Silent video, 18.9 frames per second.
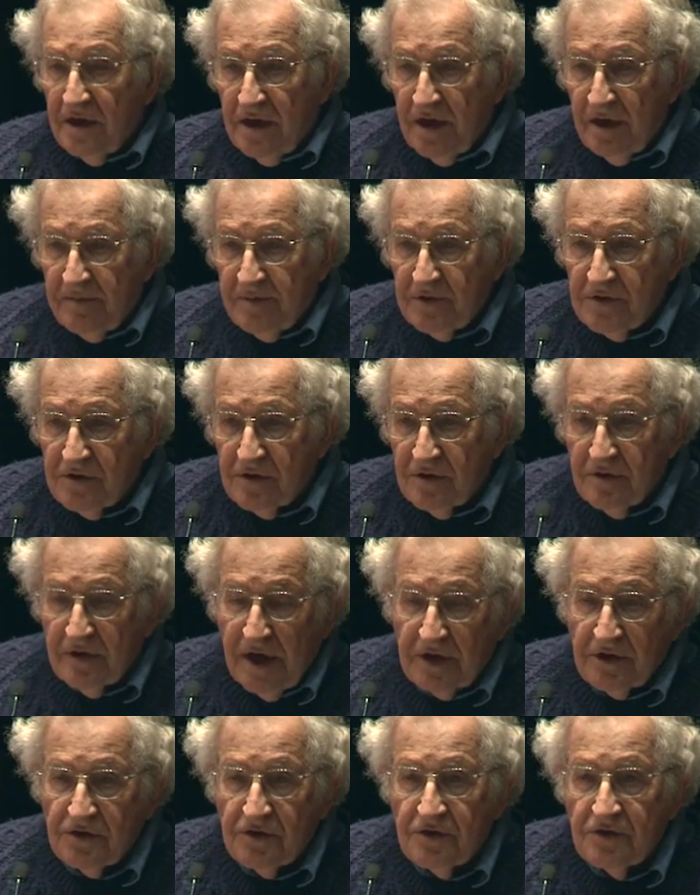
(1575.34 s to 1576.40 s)

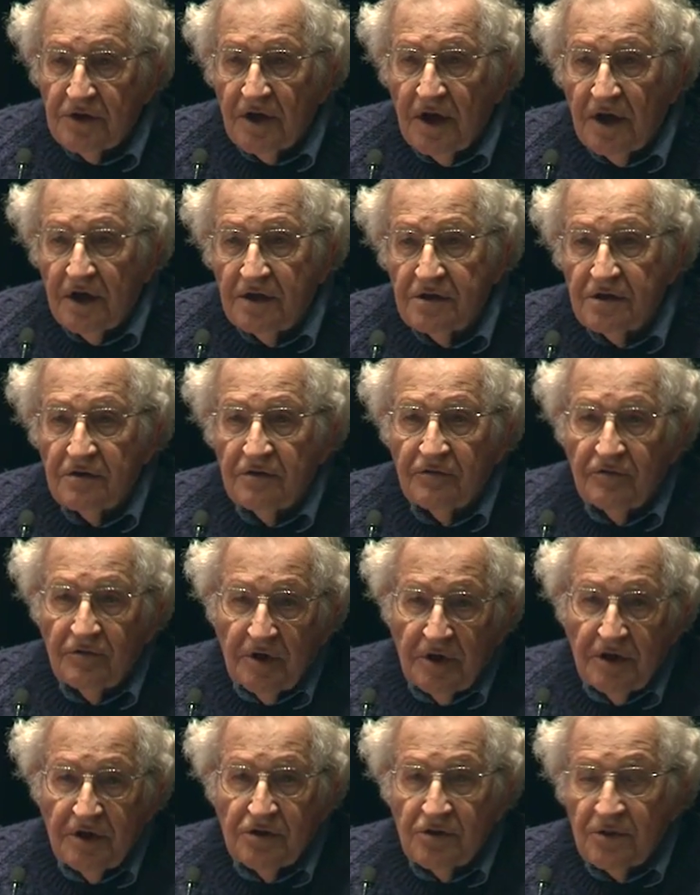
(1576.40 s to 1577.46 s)
exercise of
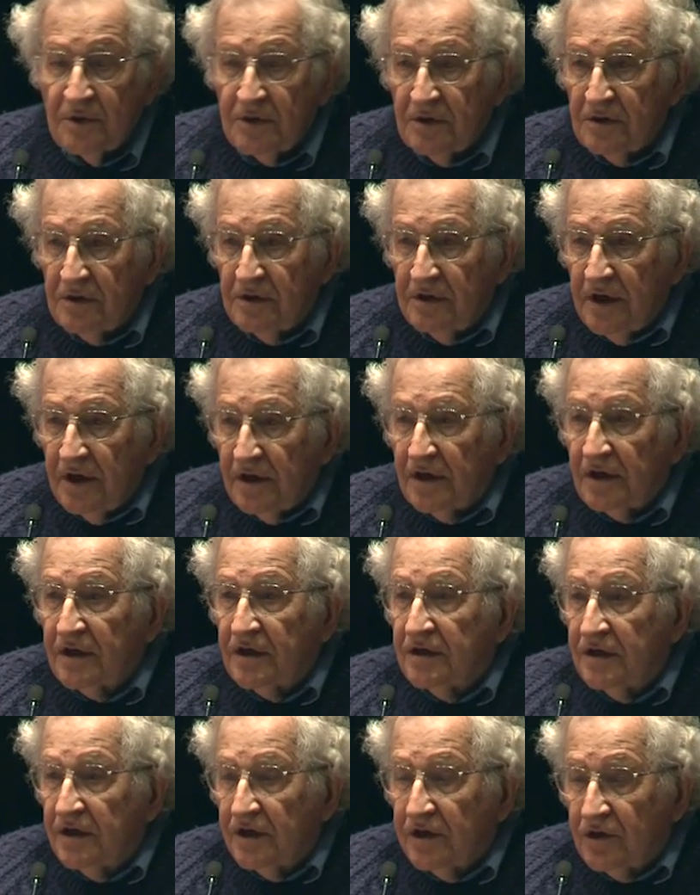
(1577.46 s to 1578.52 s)
what Israel
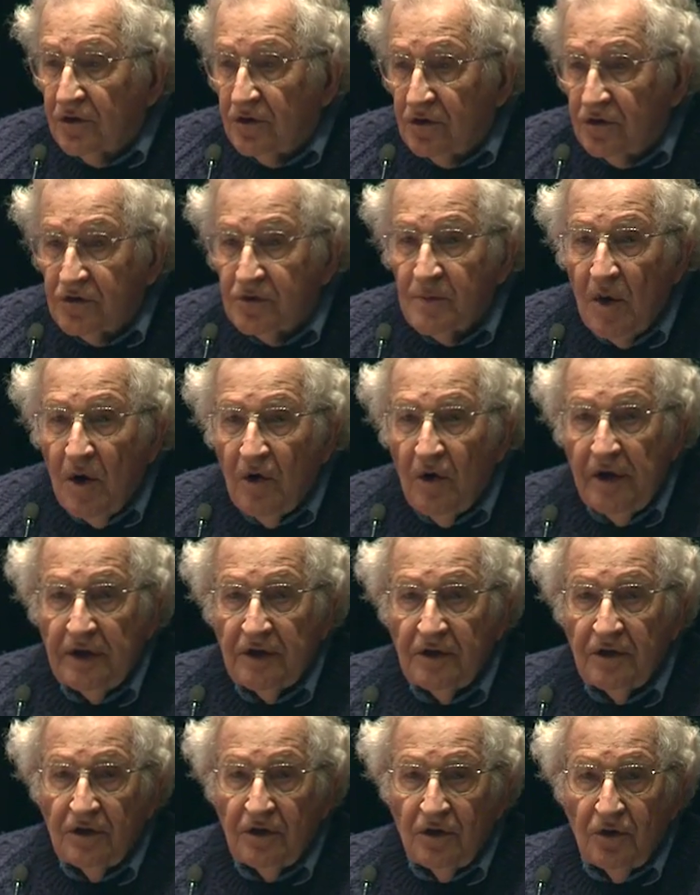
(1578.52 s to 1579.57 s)
delicately calls
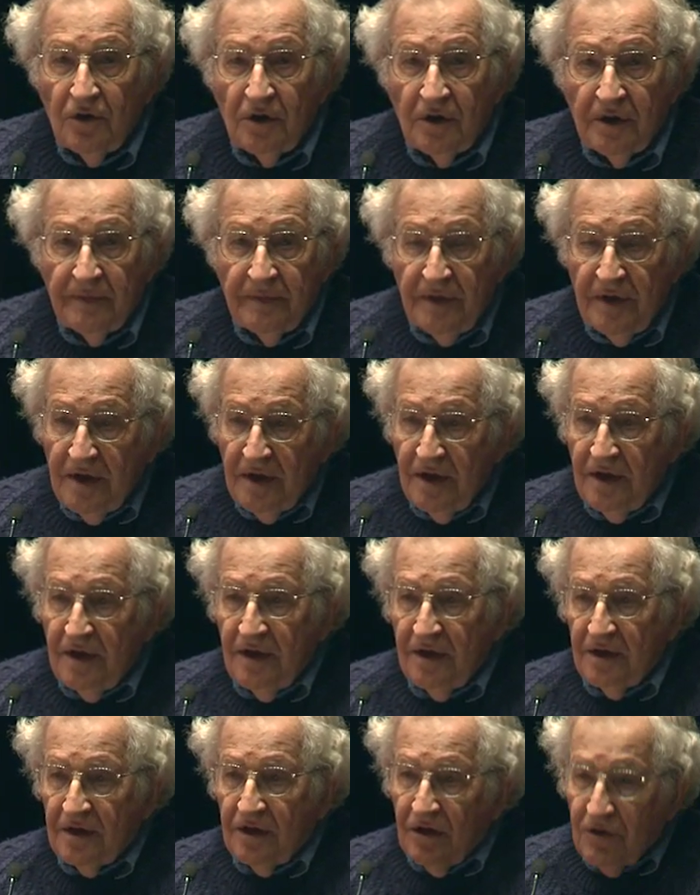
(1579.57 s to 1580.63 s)
mowing the lawn.
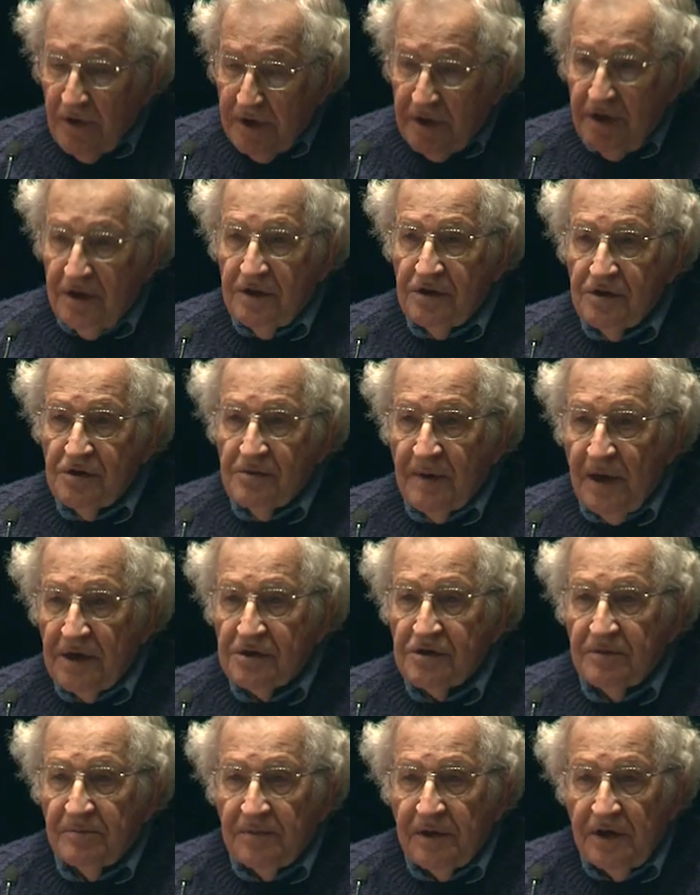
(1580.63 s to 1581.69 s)
Go in and
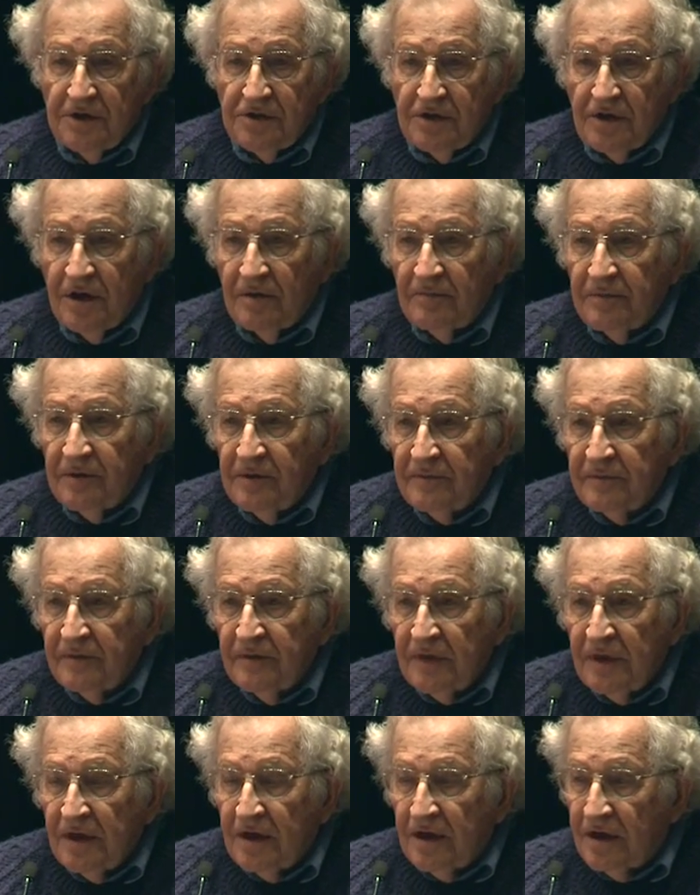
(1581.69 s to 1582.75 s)
smash the place up.
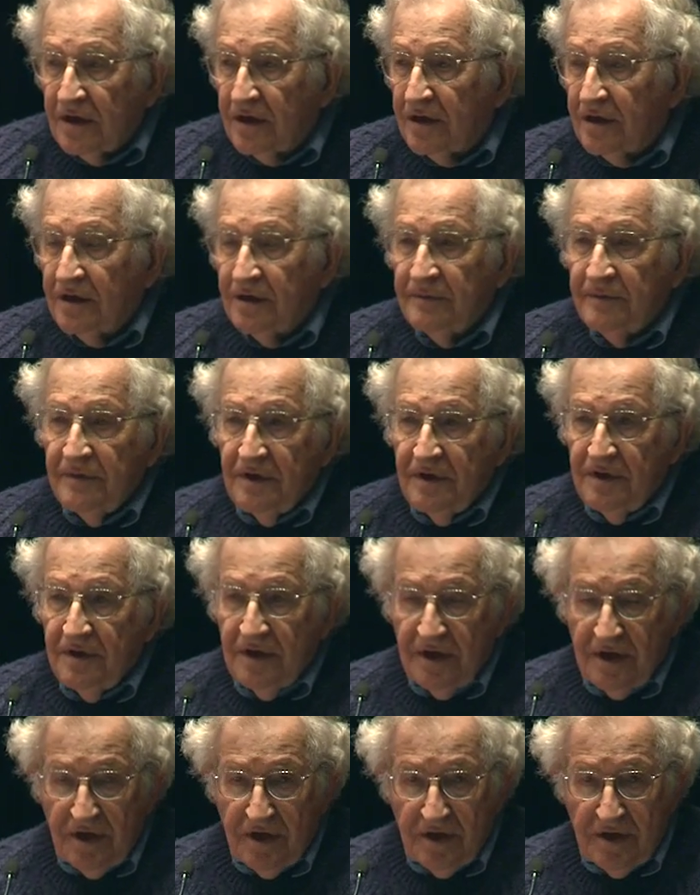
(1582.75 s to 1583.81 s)

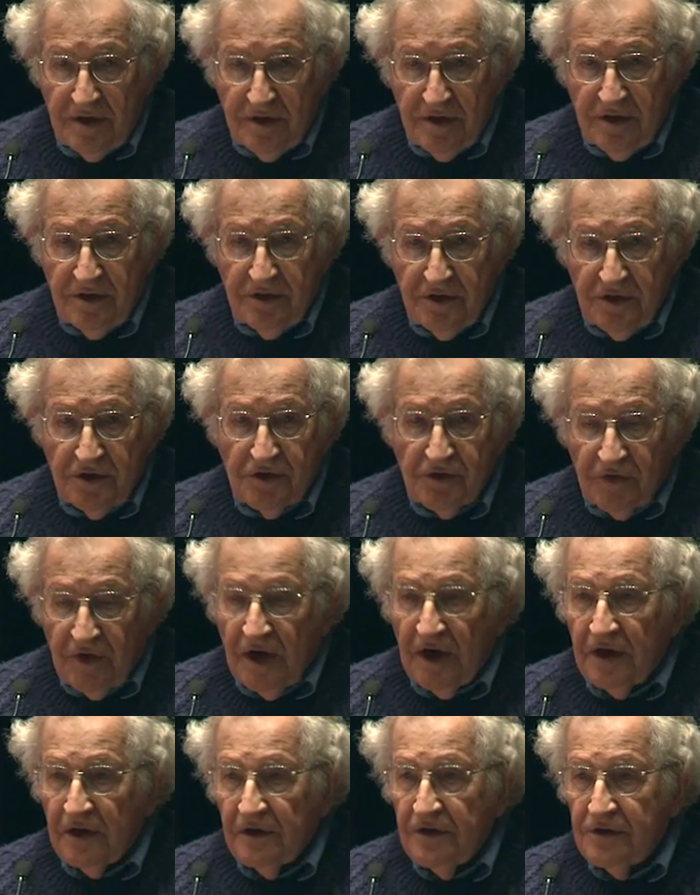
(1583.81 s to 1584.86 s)
Then a
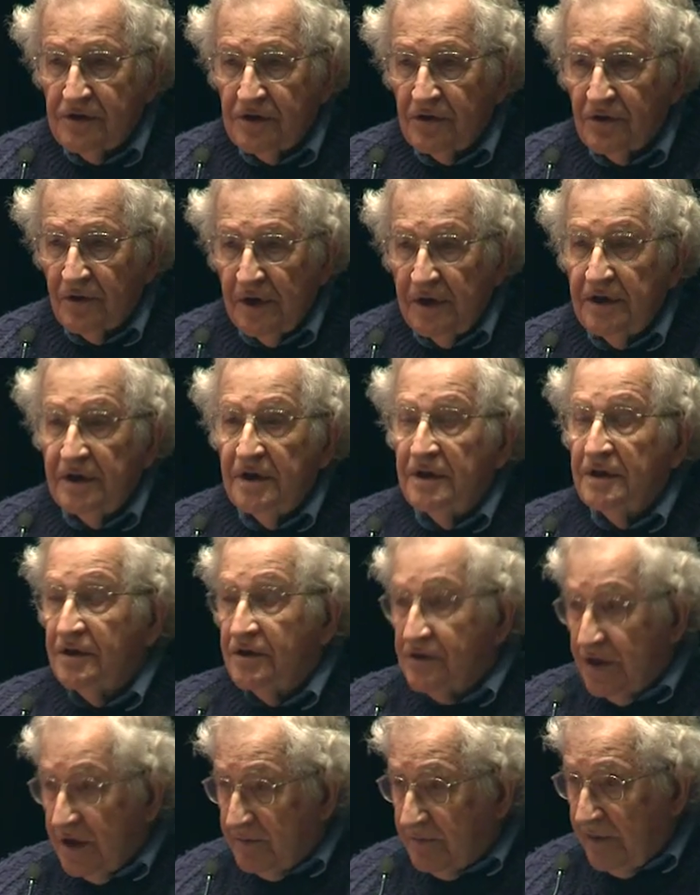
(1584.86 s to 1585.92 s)
ceasefire is agreed and the
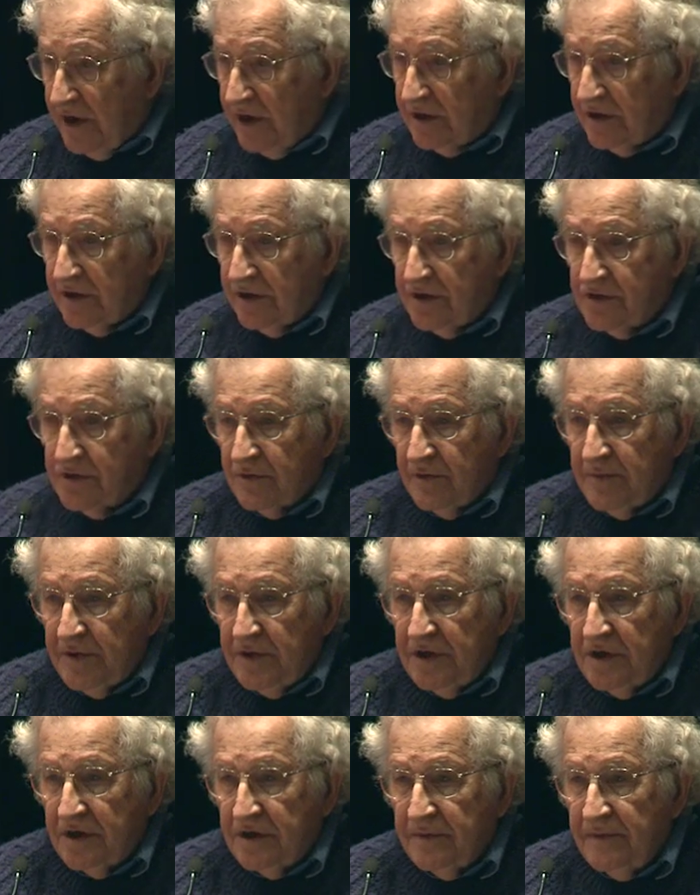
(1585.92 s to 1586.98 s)
same pattern is
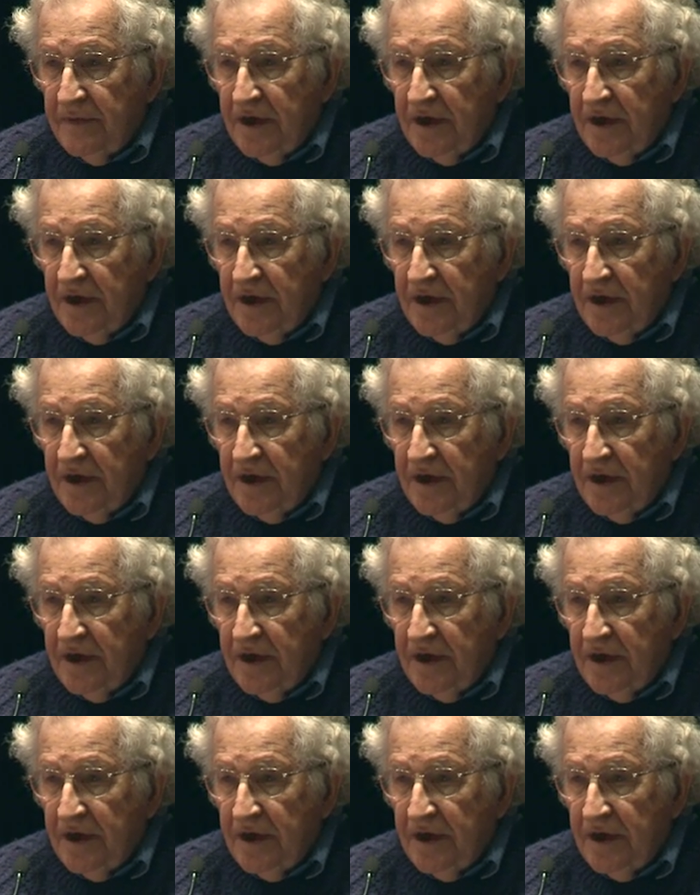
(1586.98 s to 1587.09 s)
repeated.